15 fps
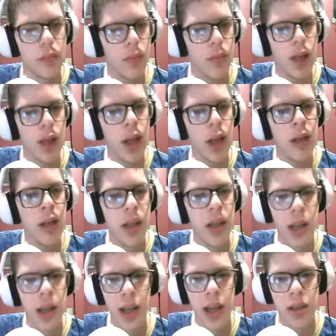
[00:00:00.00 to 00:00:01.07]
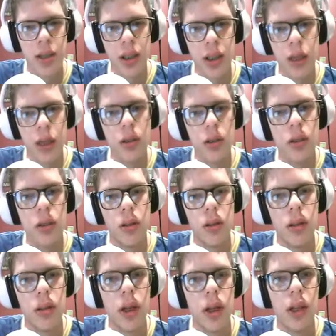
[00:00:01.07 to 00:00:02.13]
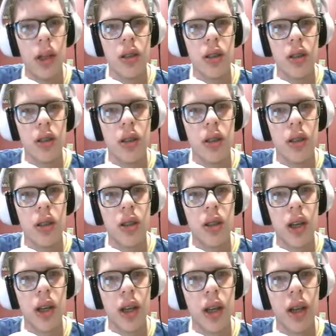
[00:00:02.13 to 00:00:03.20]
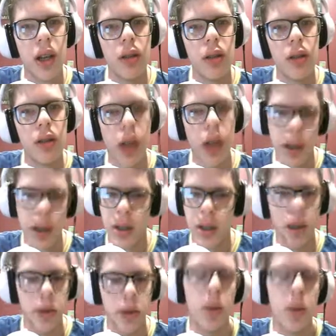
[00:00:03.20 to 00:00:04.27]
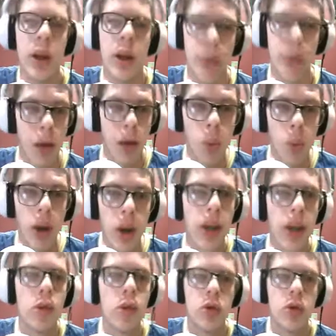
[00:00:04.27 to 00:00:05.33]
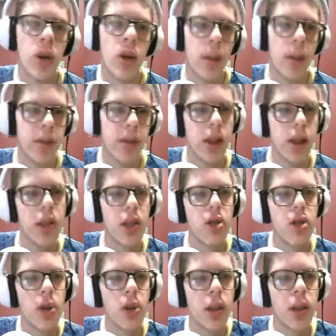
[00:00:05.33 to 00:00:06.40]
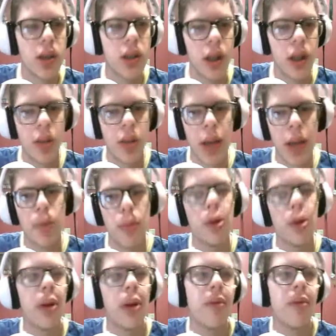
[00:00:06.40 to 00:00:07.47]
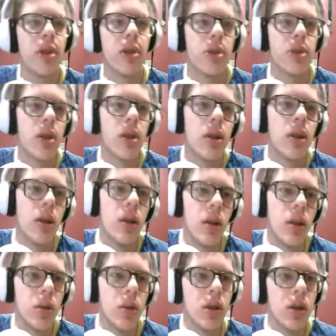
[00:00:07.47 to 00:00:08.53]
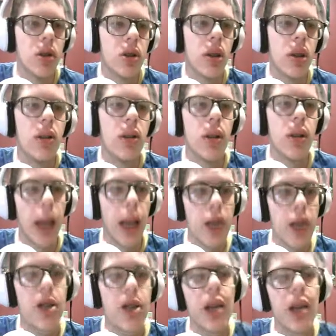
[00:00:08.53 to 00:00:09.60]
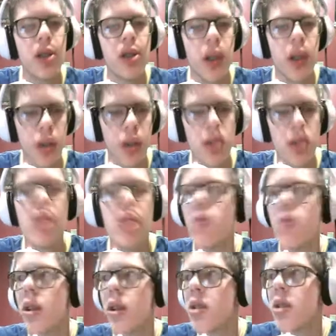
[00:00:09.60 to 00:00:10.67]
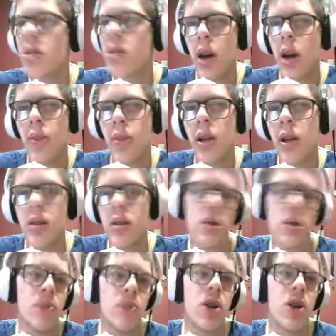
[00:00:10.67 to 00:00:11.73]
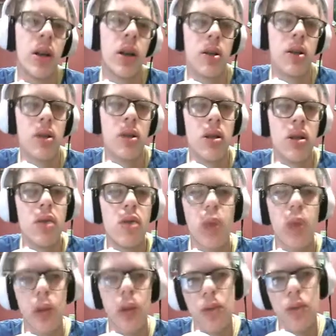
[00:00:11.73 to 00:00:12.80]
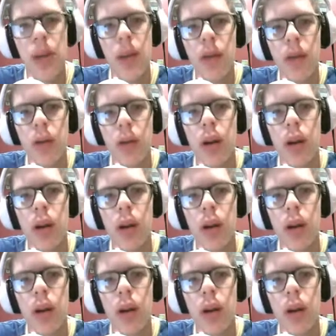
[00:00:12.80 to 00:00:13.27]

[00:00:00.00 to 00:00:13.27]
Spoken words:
I can take Xkill and just click on it and it goes away. No matter what, it will drop everything it's doing to kill that program first, which is good. Education. Now this is where this operating system shines because this is what it was made for.